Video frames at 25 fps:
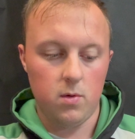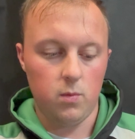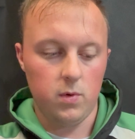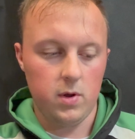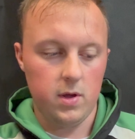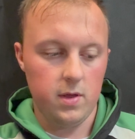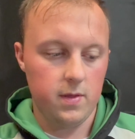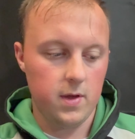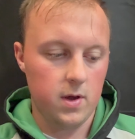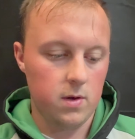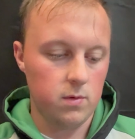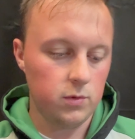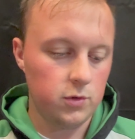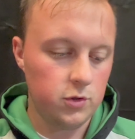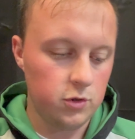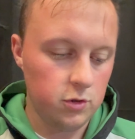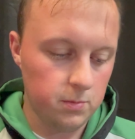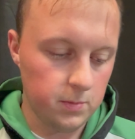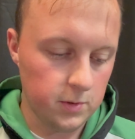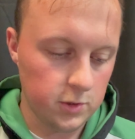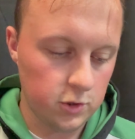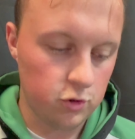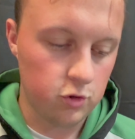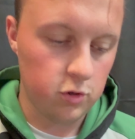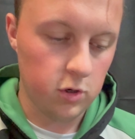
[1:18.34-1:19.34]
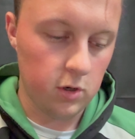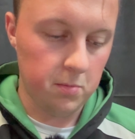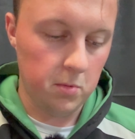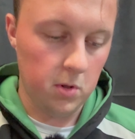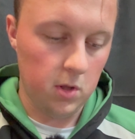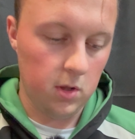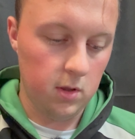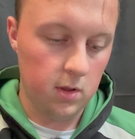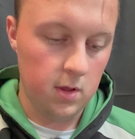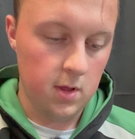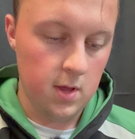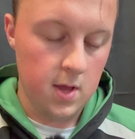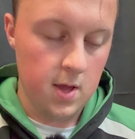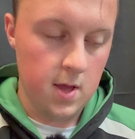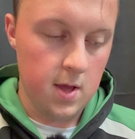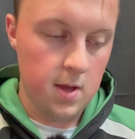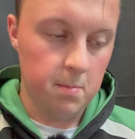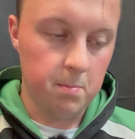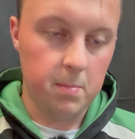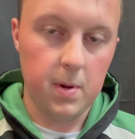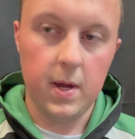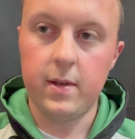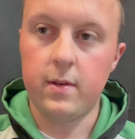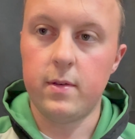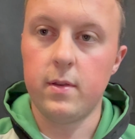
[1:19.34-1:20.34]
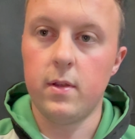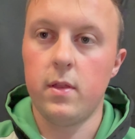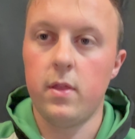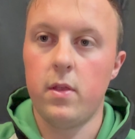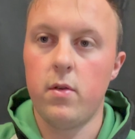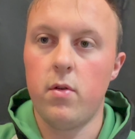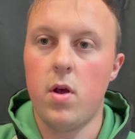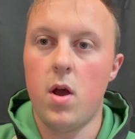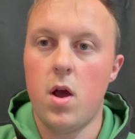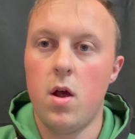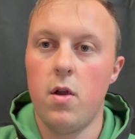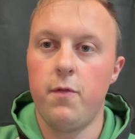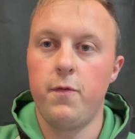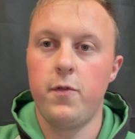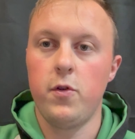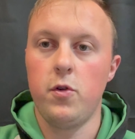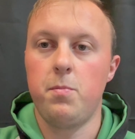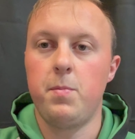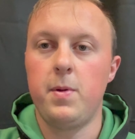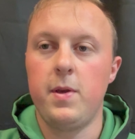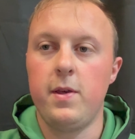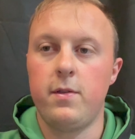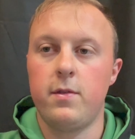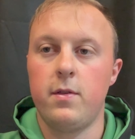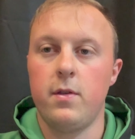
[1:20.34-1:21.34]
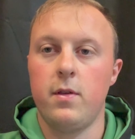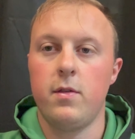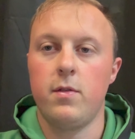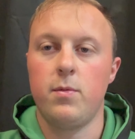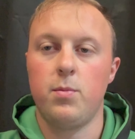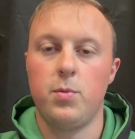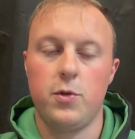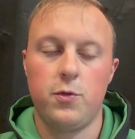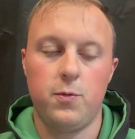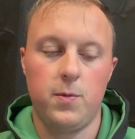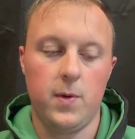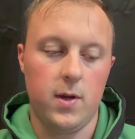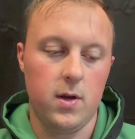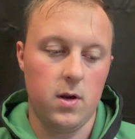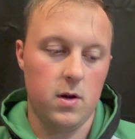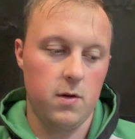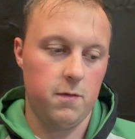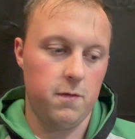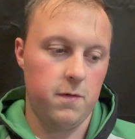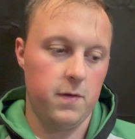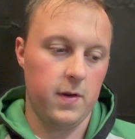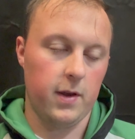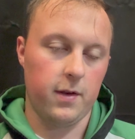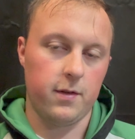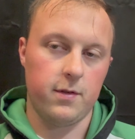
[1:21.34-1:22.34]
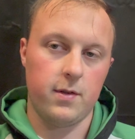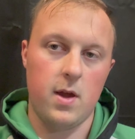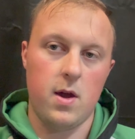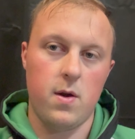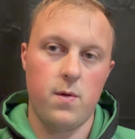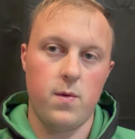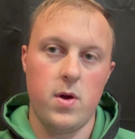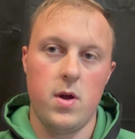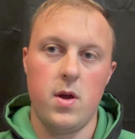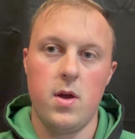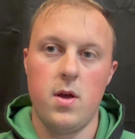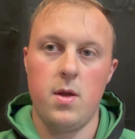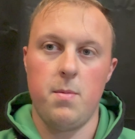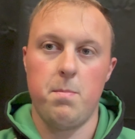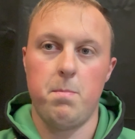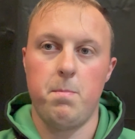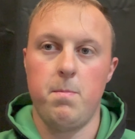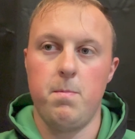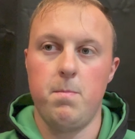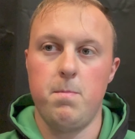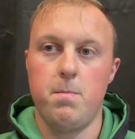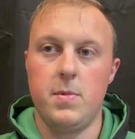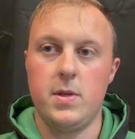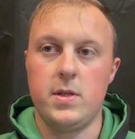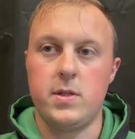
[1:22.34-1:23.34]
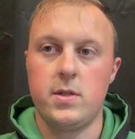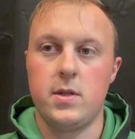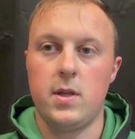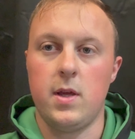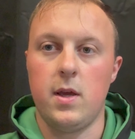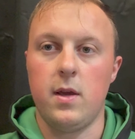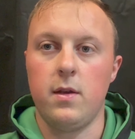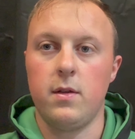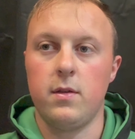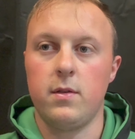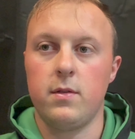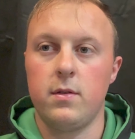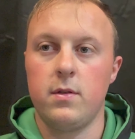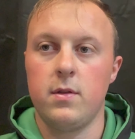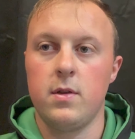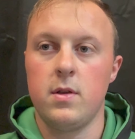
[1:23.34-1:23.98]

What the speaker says: without too much trouble, but there are a few pieces which we got to fix our mistakes.